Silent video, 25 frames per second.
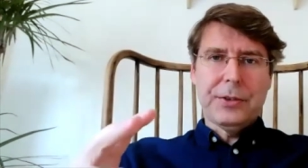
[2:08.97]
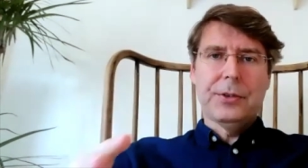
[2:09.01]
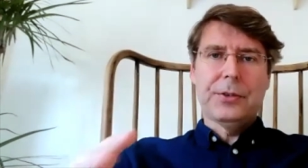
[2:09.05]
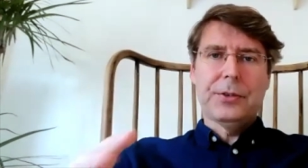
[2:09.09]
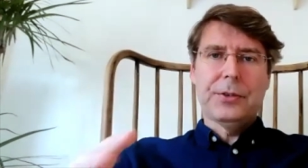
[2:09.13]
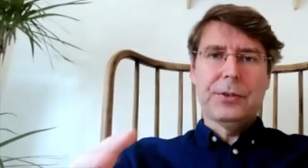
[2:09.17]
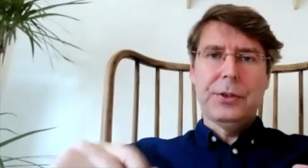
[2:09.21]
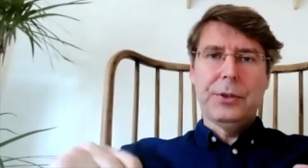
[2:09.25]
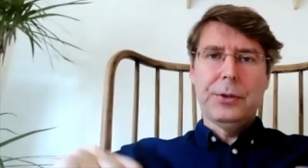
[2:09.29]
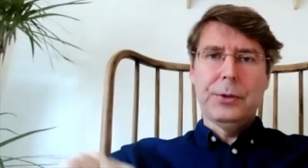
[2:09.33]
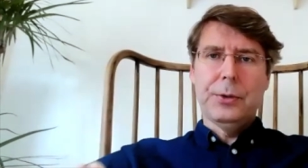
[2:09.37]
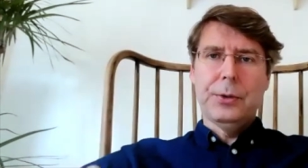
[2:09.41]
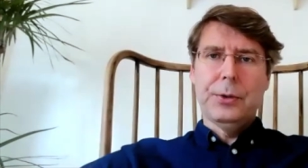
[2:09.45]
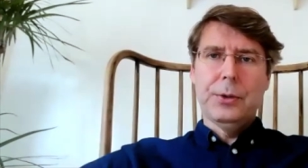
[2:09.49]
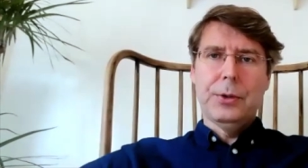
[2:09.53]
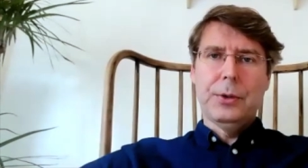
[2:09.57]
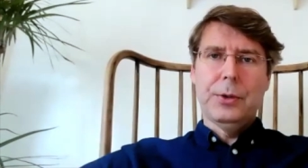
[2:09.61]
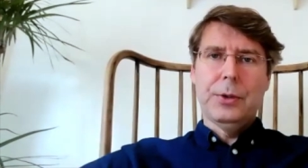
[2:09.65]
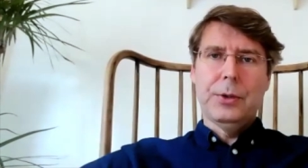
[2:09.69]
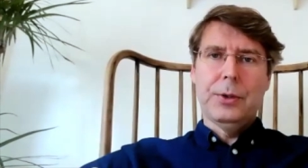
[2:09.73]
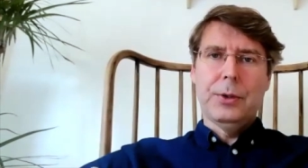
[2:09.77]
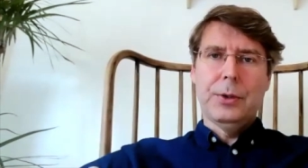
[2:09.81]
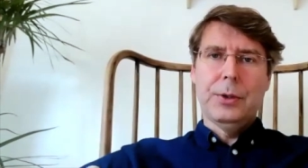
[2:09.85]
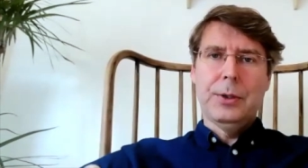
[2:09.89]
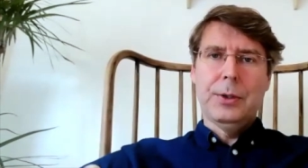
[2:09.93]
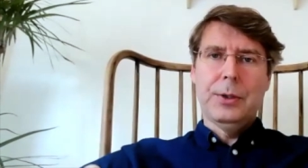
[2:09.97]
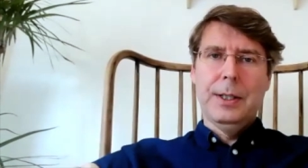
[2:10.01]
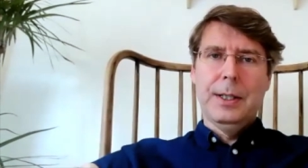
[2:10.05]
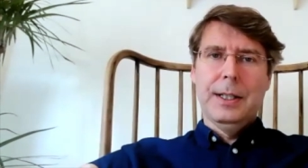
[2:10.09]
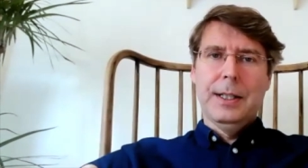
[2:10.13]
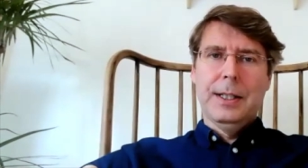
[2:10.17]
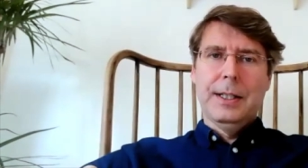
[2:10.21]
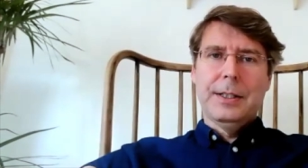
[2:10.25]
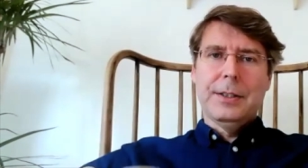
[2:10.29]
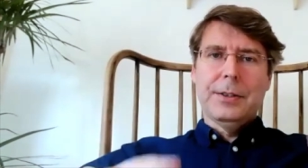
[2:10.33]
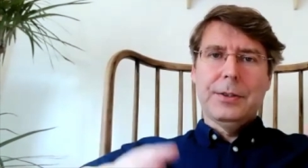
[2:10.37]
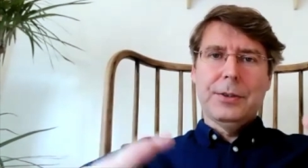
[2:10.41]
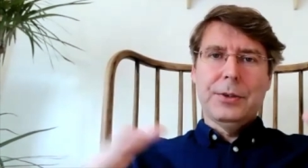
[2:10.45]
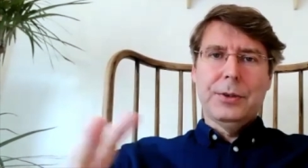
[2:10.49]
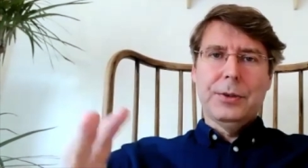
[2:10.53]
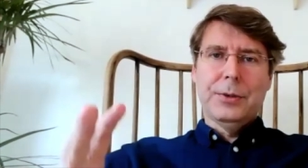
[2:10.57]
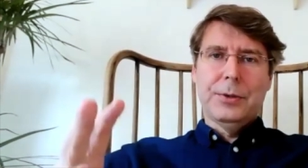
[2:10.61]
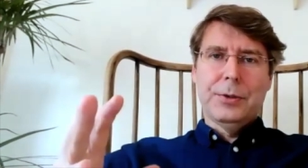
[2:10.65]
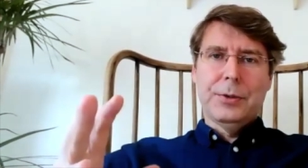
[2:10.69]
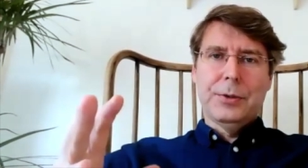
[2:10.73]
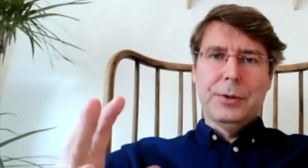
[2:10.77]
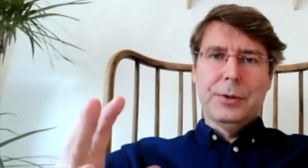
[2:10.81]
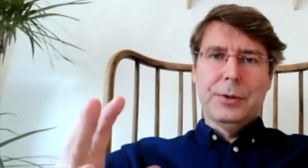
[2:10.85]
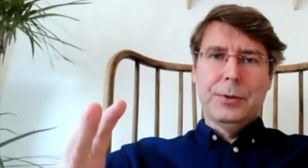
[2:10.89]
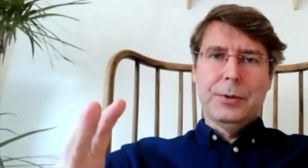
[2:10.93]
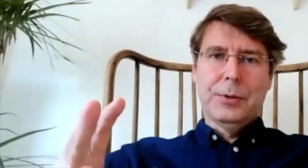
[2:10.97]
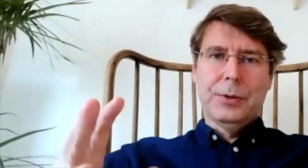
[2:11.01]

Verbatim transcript: So, you're you you